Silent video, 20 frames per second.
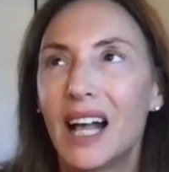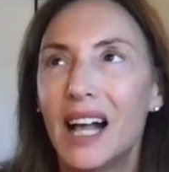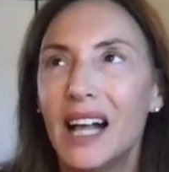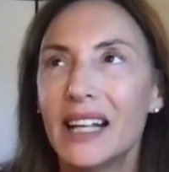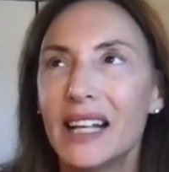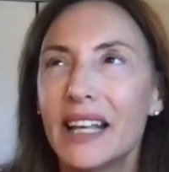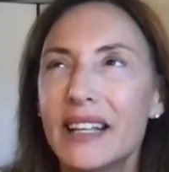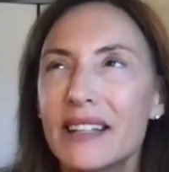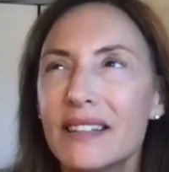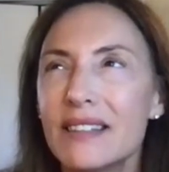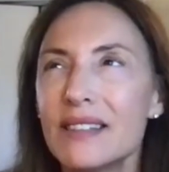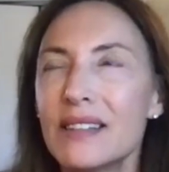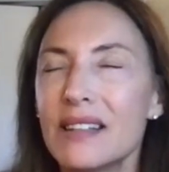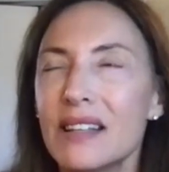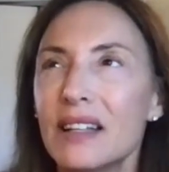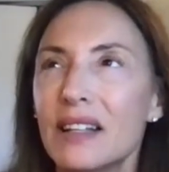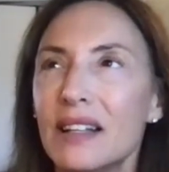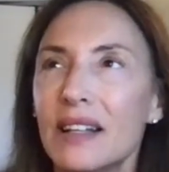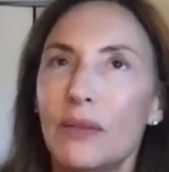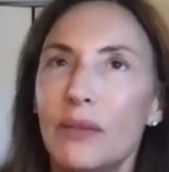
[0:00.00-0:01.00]
guess
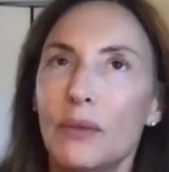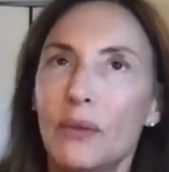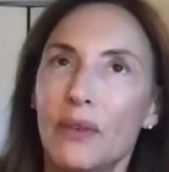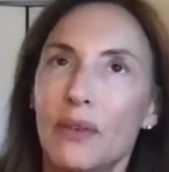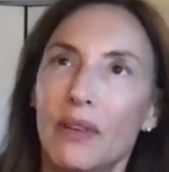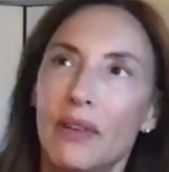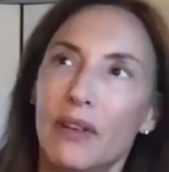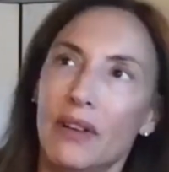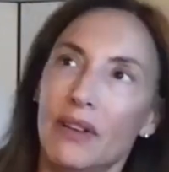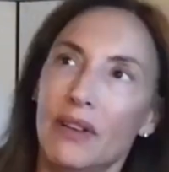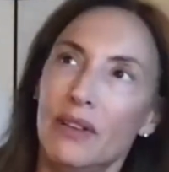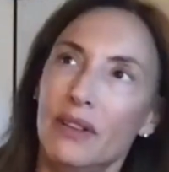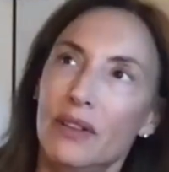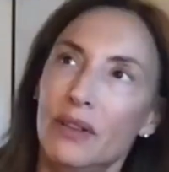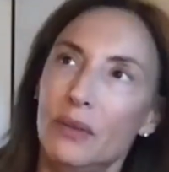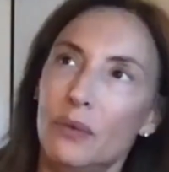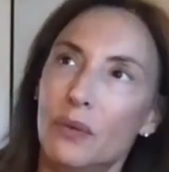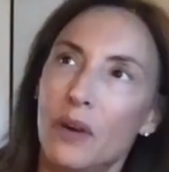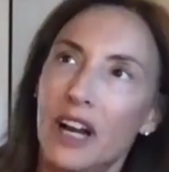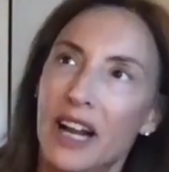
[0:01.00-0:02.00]

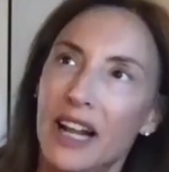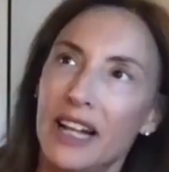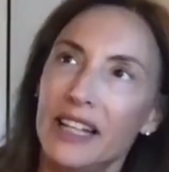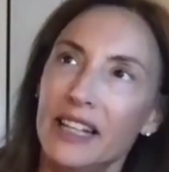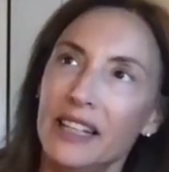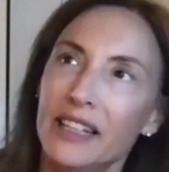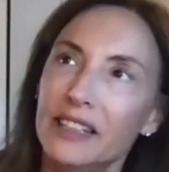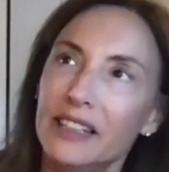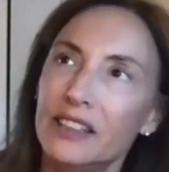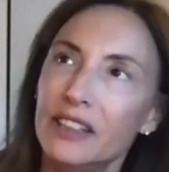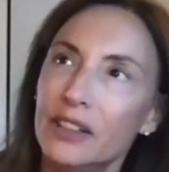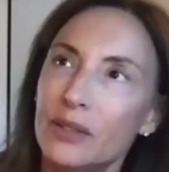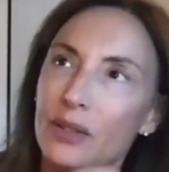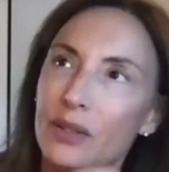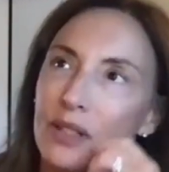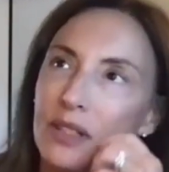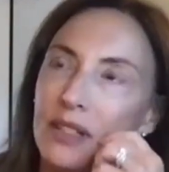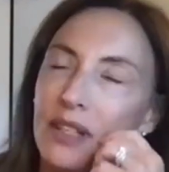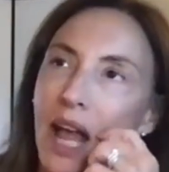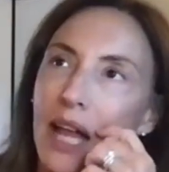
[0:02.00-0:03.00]
when I hear you
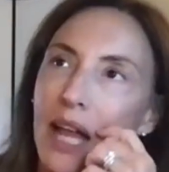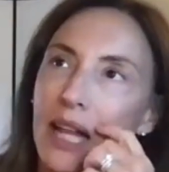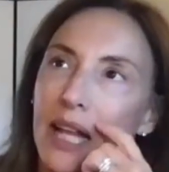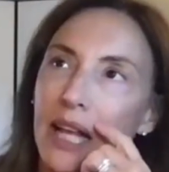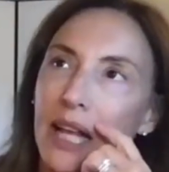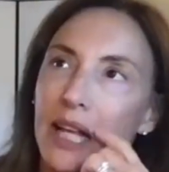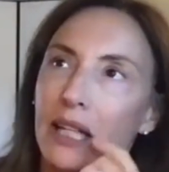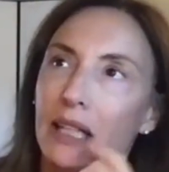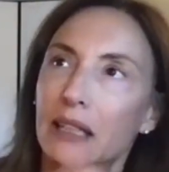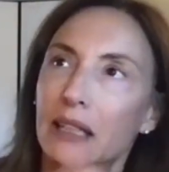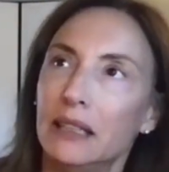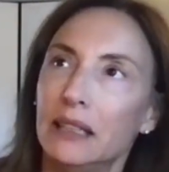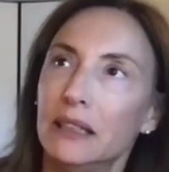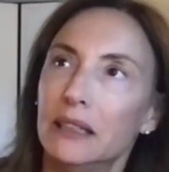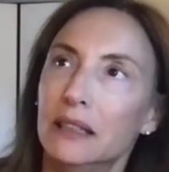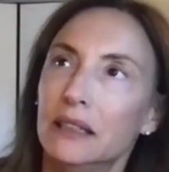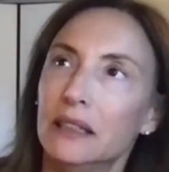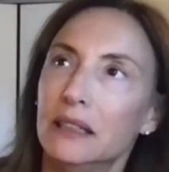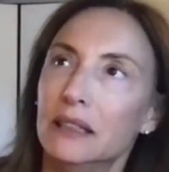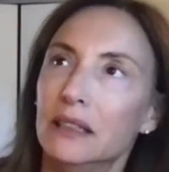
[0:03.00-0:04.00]
say it,
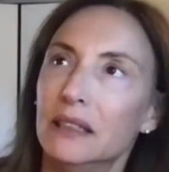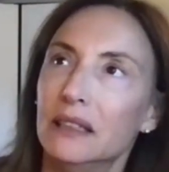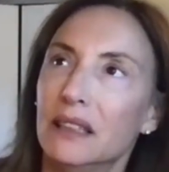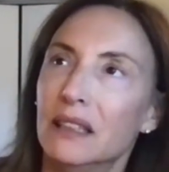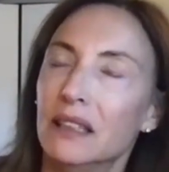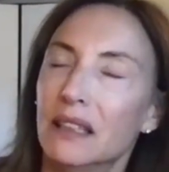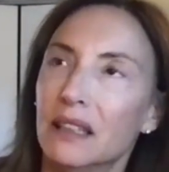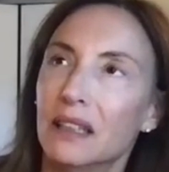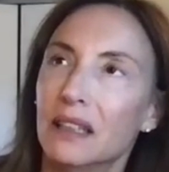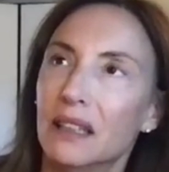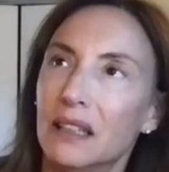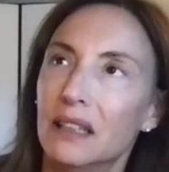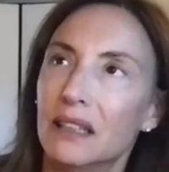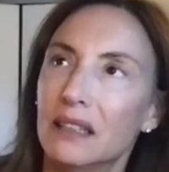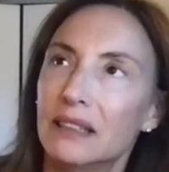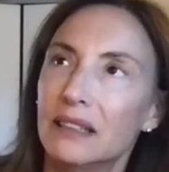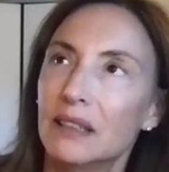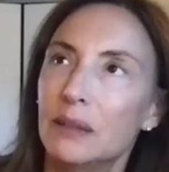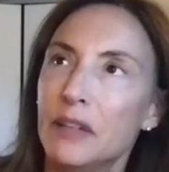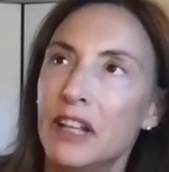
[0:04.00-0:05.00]

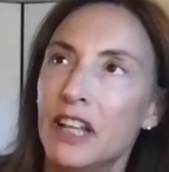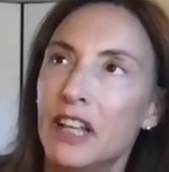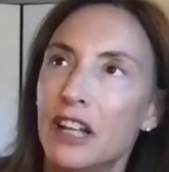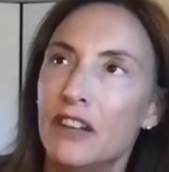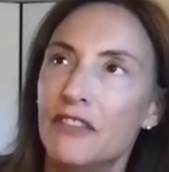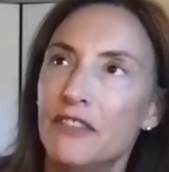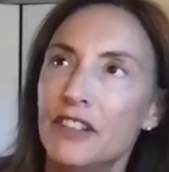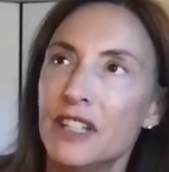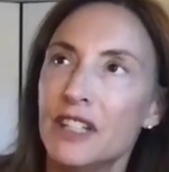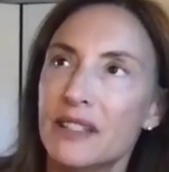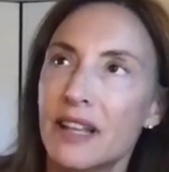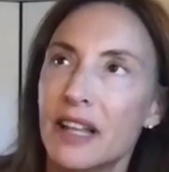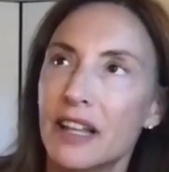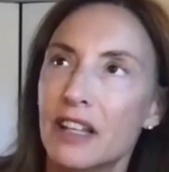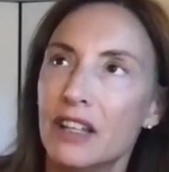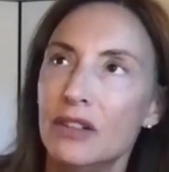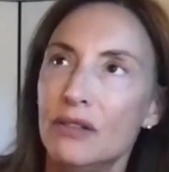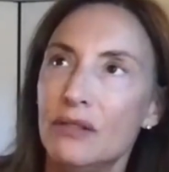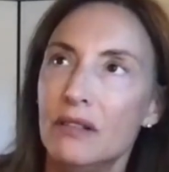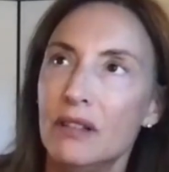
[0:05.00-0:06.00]
to me, it feels like
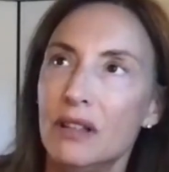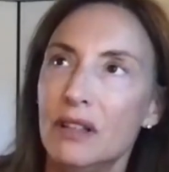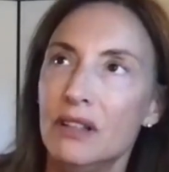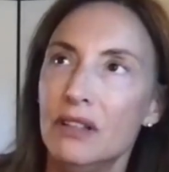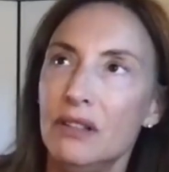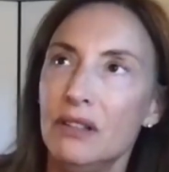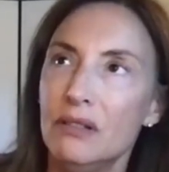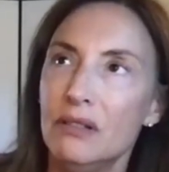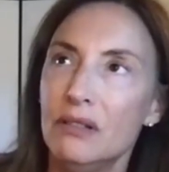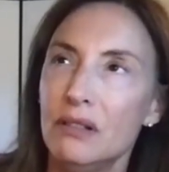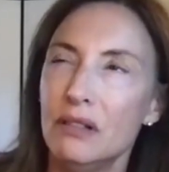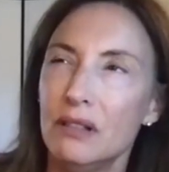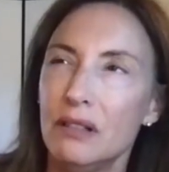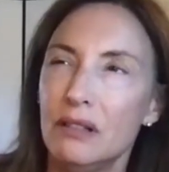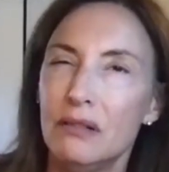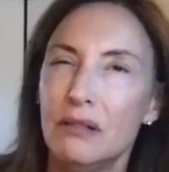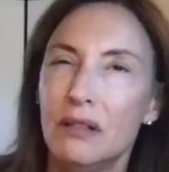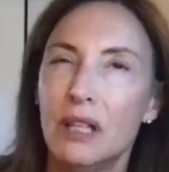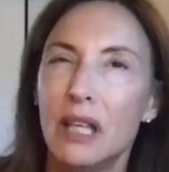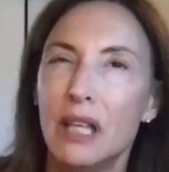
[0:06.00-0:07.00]
you
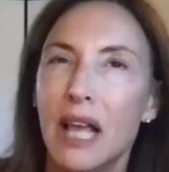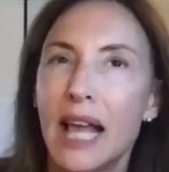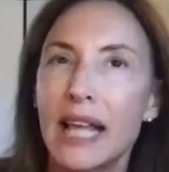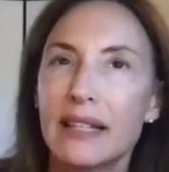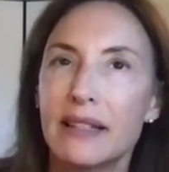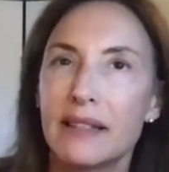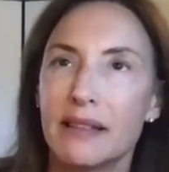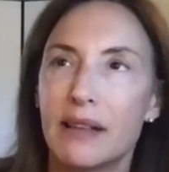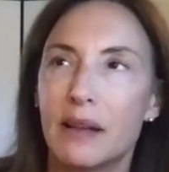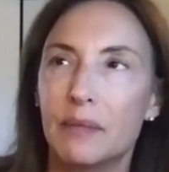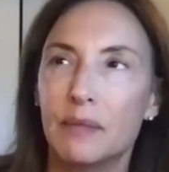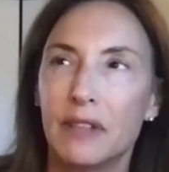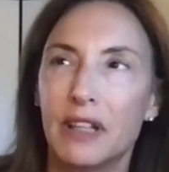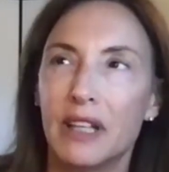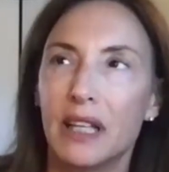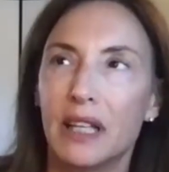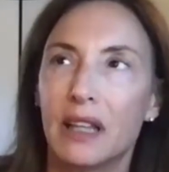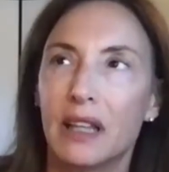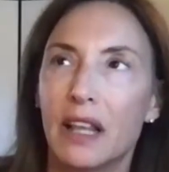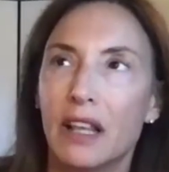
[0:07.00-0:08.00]
get
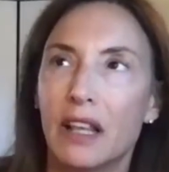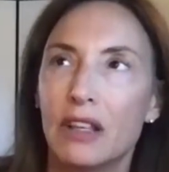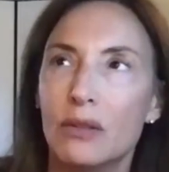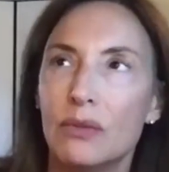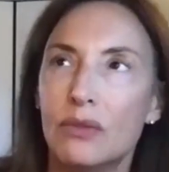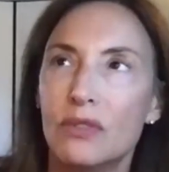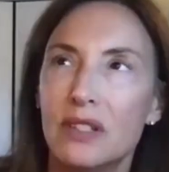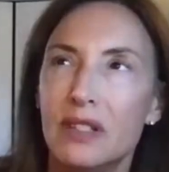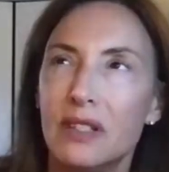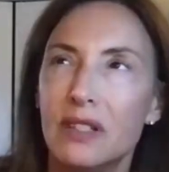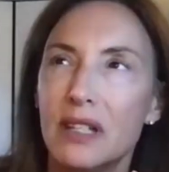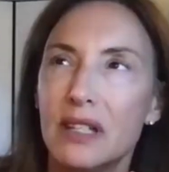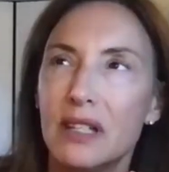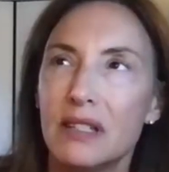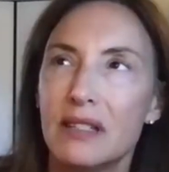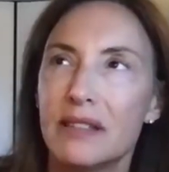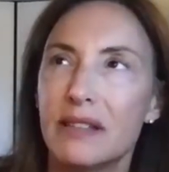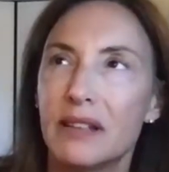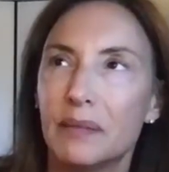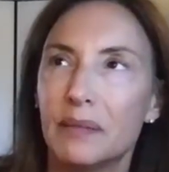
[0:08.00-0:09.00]
something, like you see
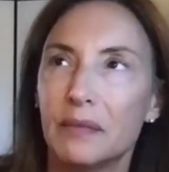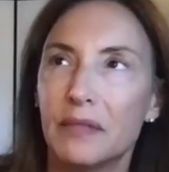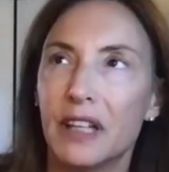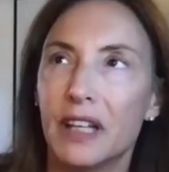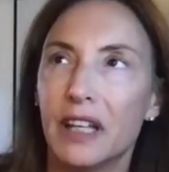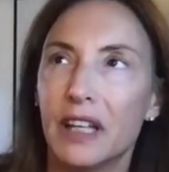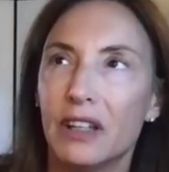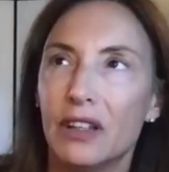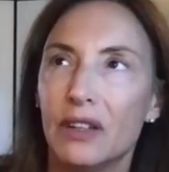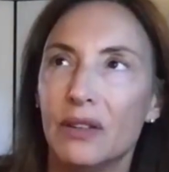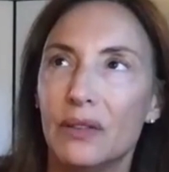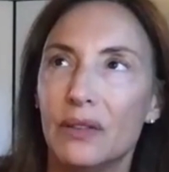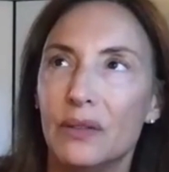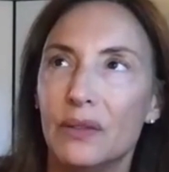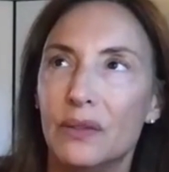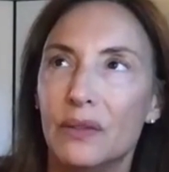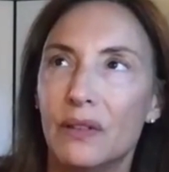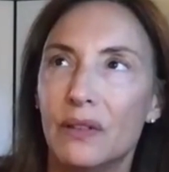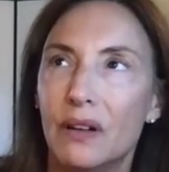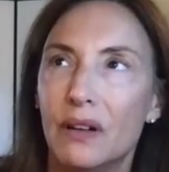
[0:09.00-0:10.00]

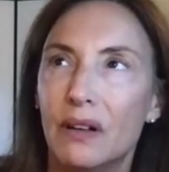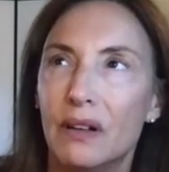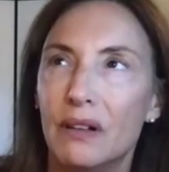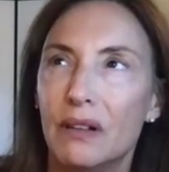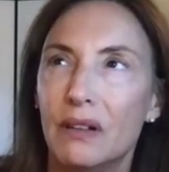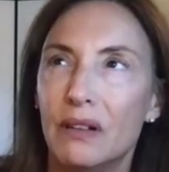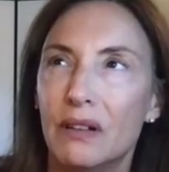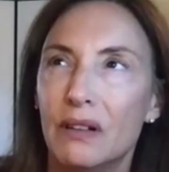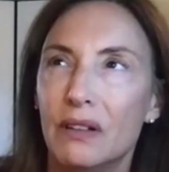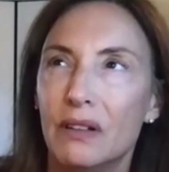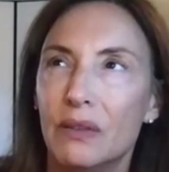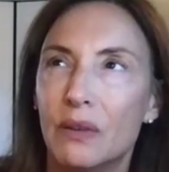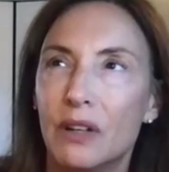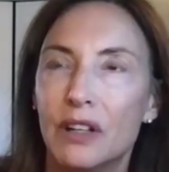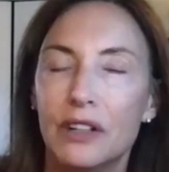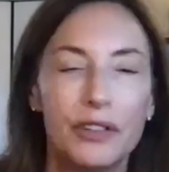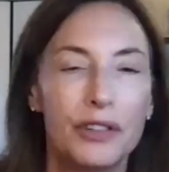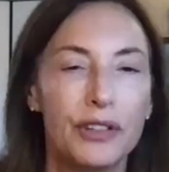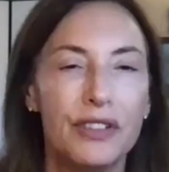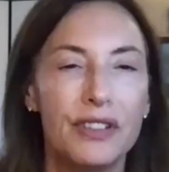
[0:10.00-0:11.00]
something, you
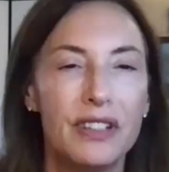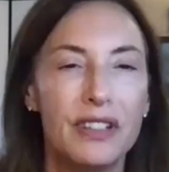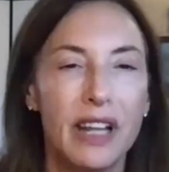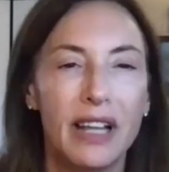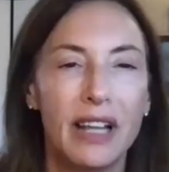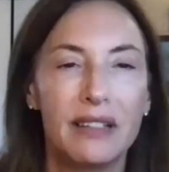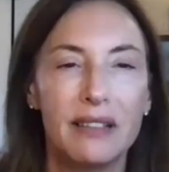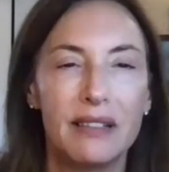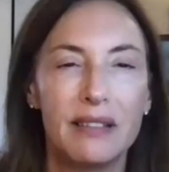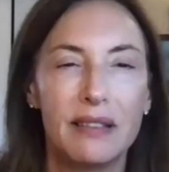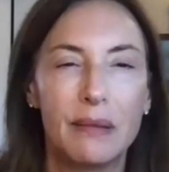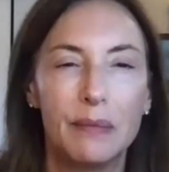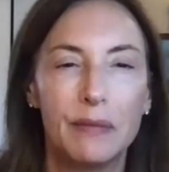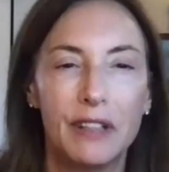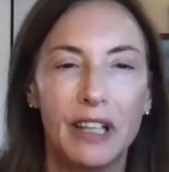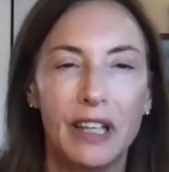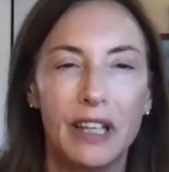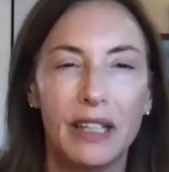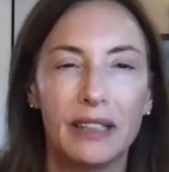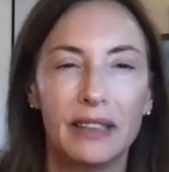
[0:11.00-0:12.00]
understand
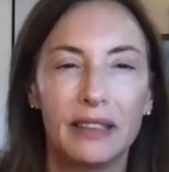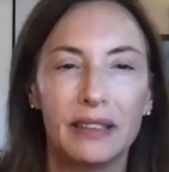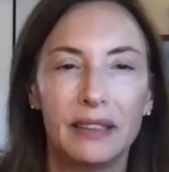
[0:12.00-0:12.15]
something.